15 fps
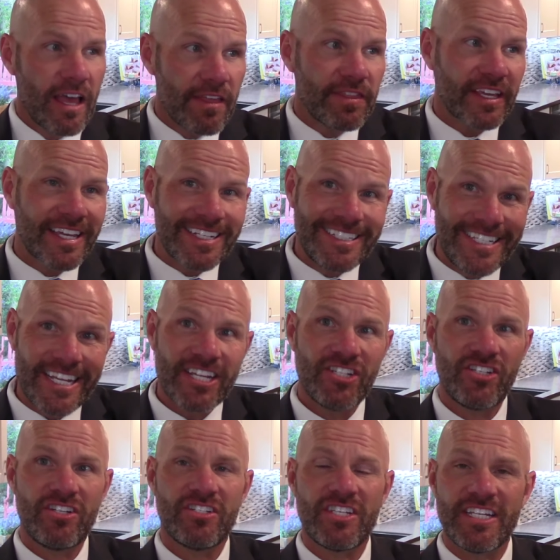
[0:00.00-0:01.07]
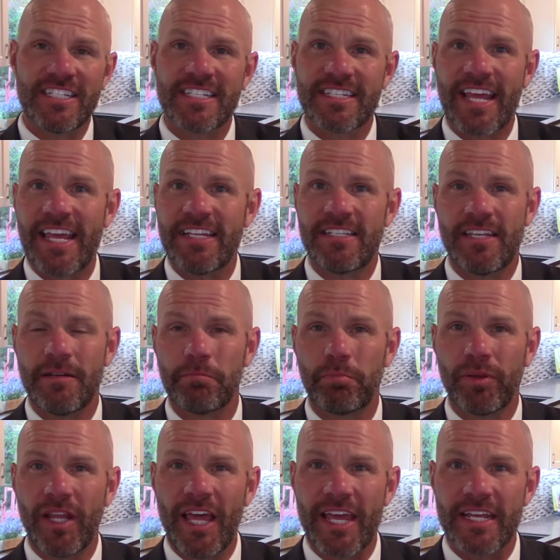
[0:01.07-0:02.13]
the contingency stays in
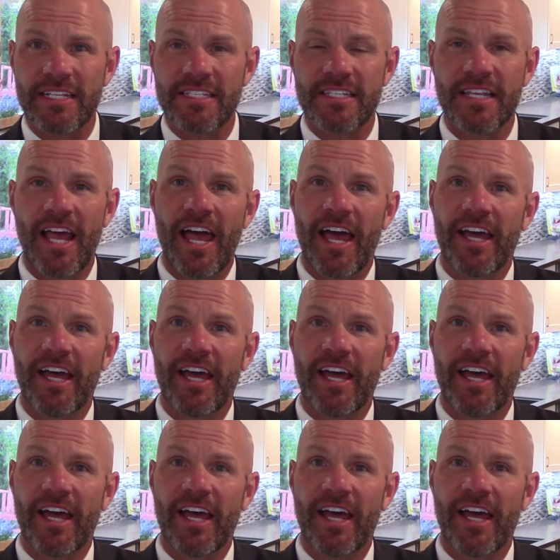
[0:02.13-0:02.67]
place